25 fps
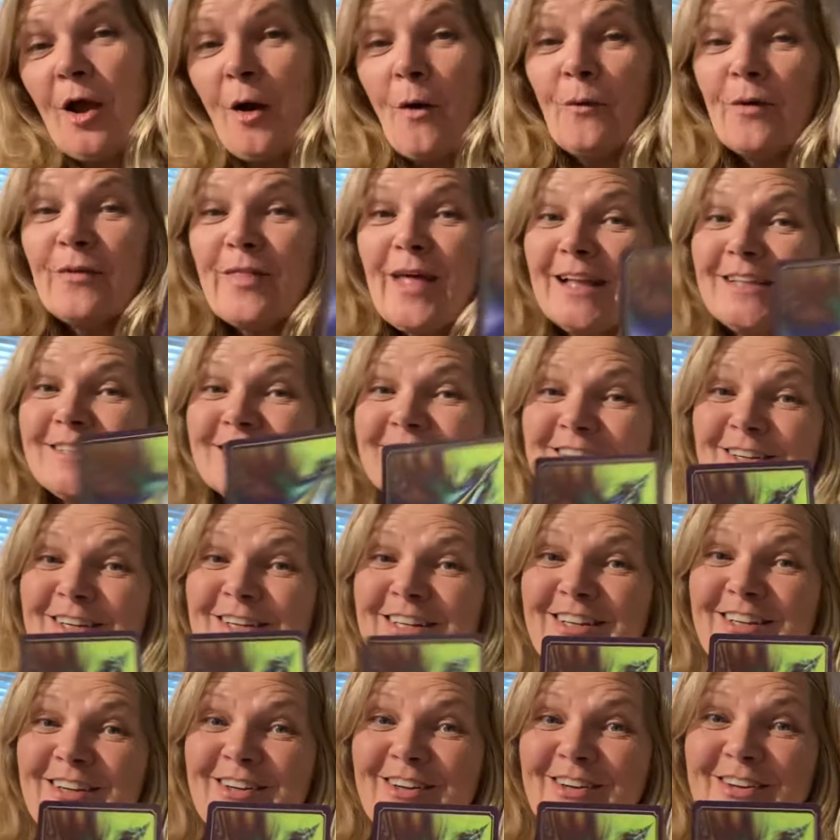Well, that's
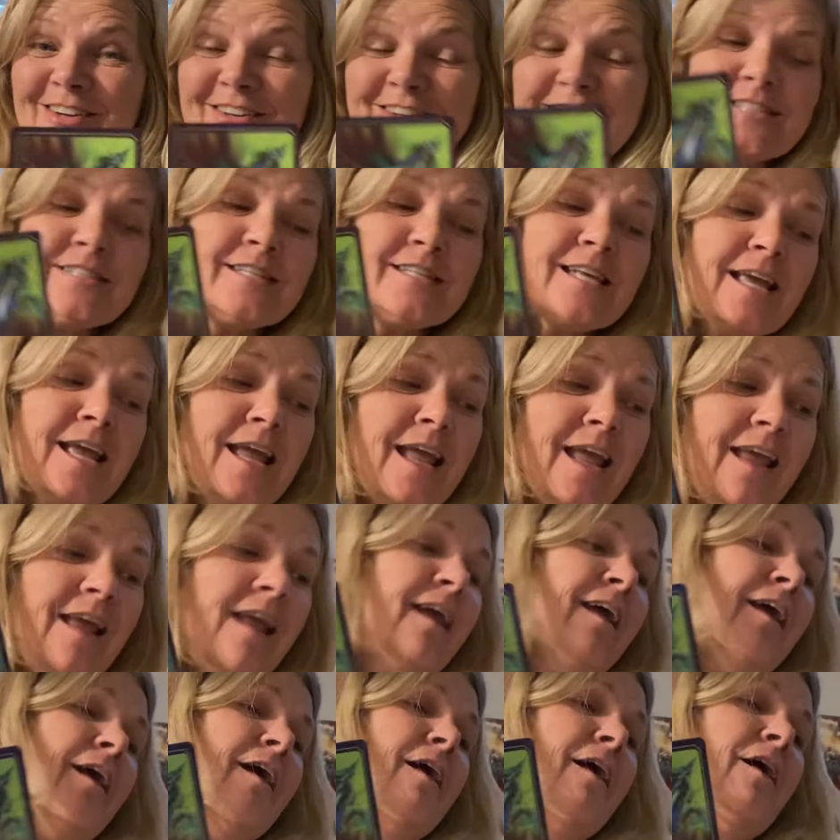good news.
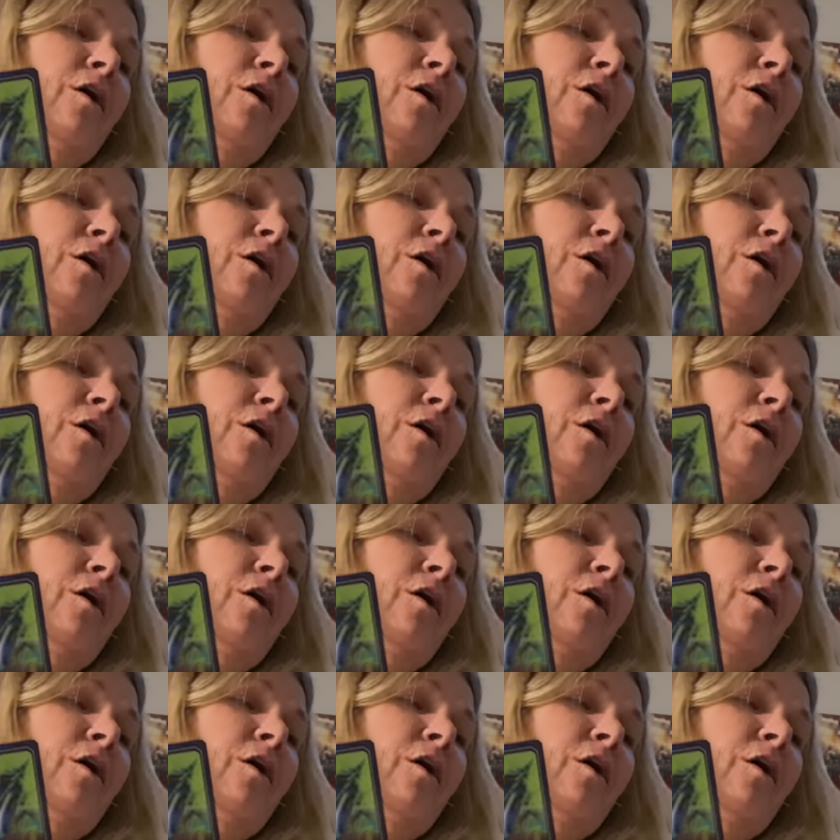See?